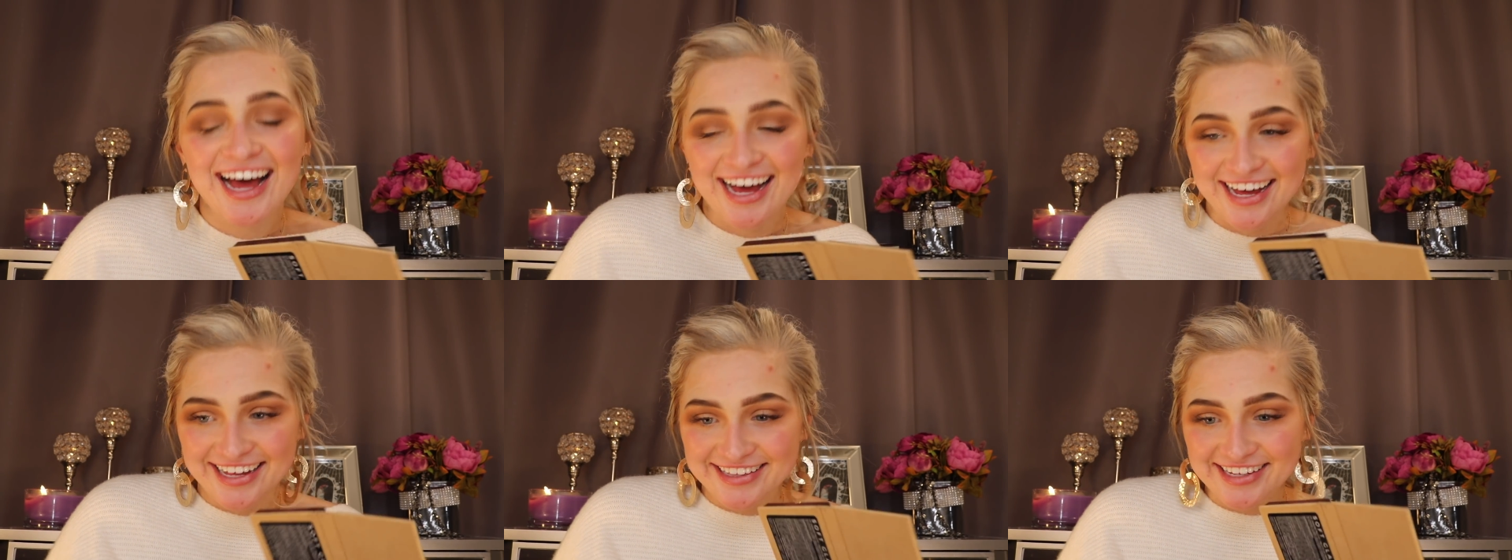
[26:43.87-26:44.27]

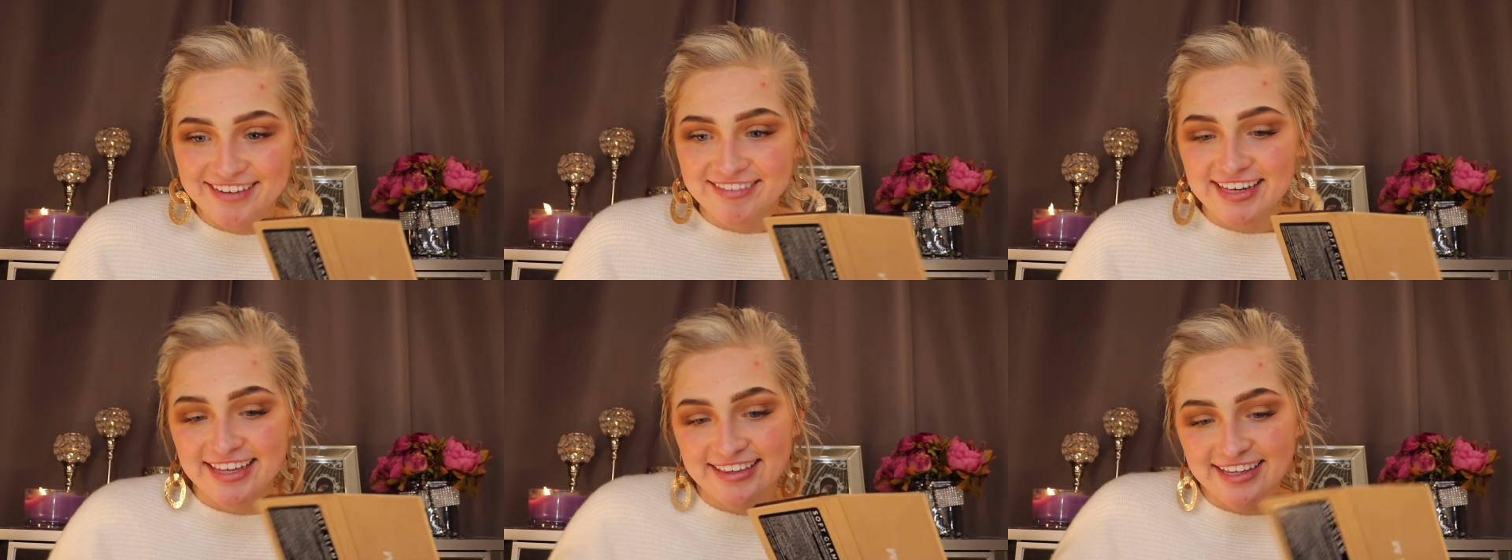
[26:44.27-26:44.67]
I love
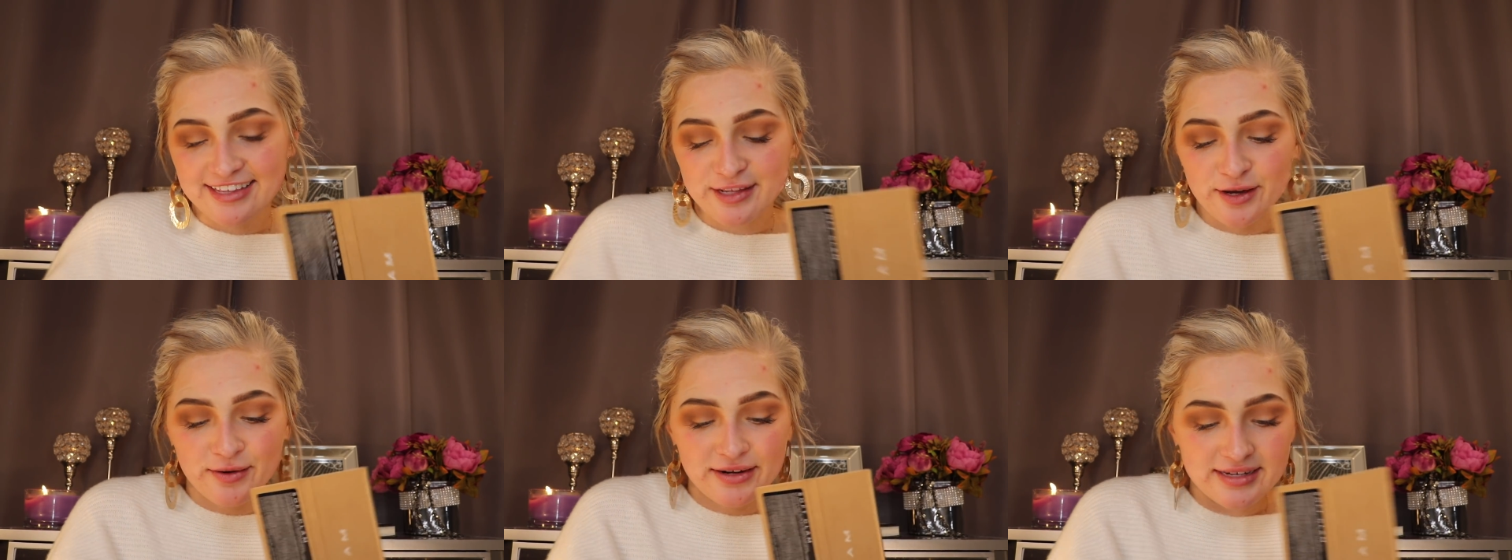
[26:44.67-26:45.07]
Keeneland
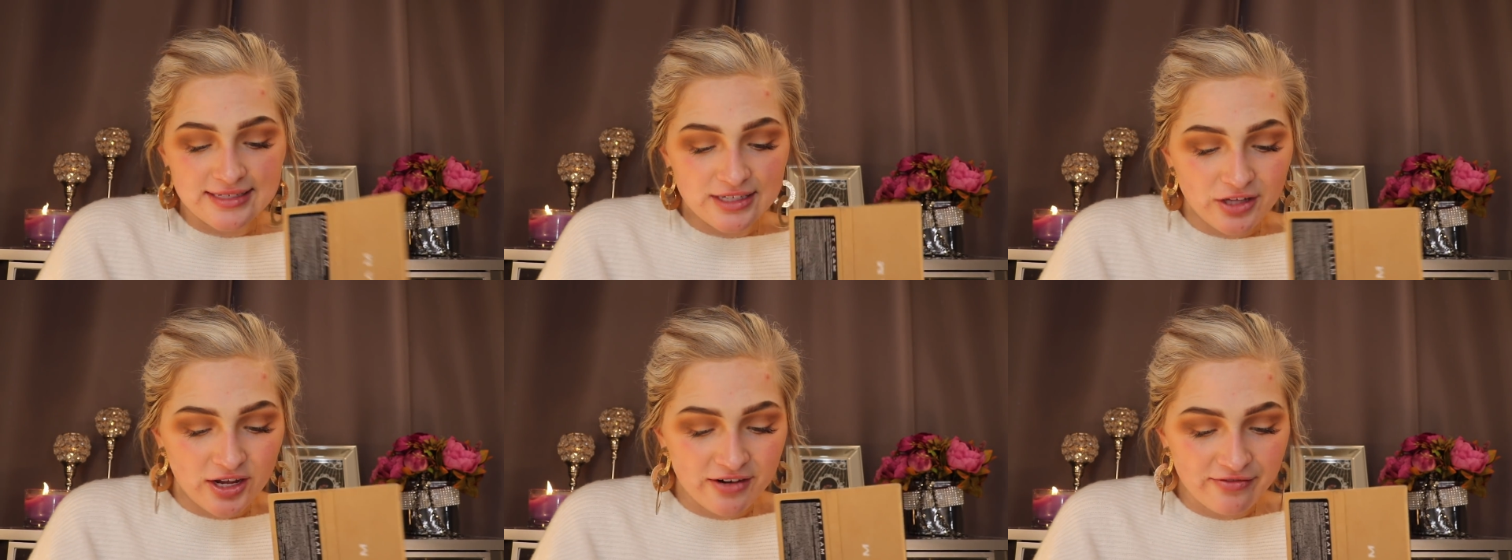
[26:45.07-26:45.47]
though, it is
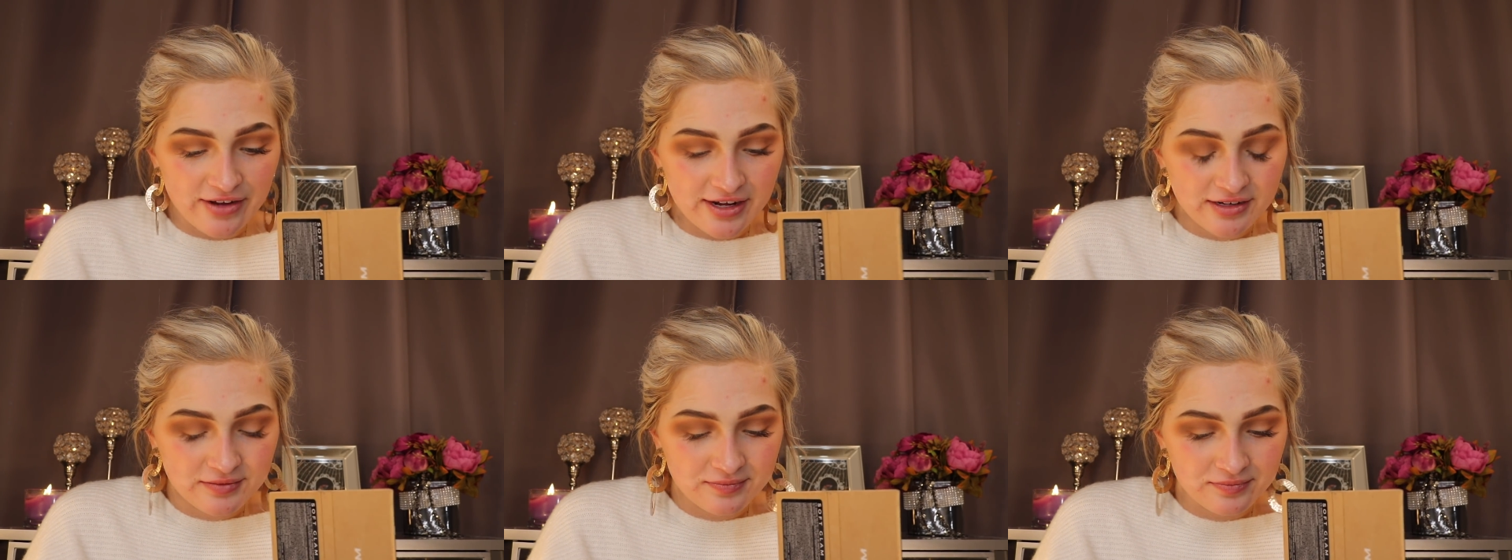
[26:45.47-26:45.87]
a lot of
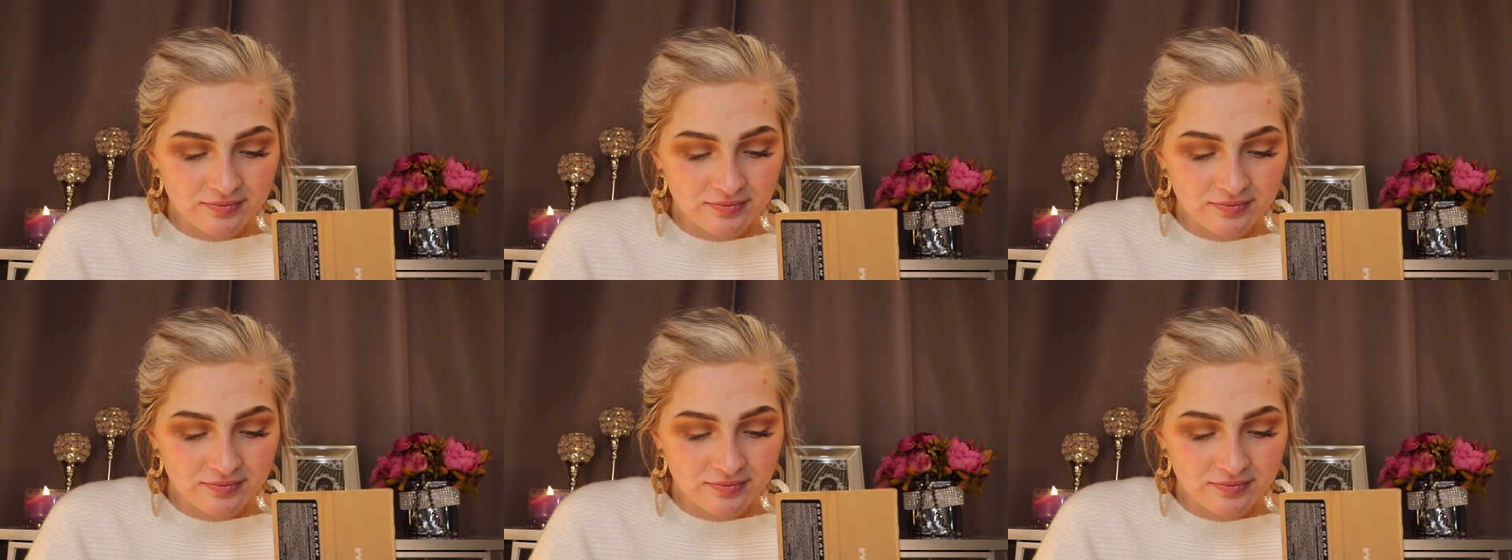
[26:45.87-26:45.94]
fun.